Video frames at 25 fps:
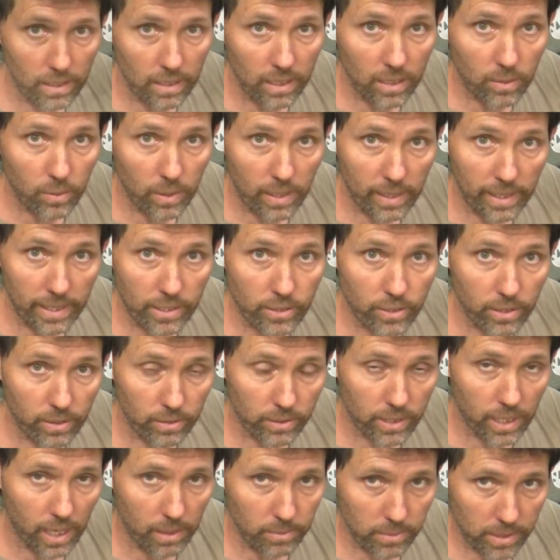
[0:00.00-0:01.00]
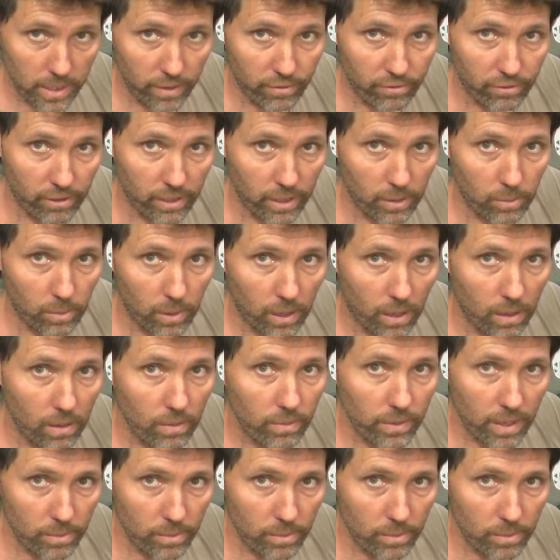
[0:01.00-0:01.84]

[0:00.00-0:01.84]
the liquid electrical tape set for a little while,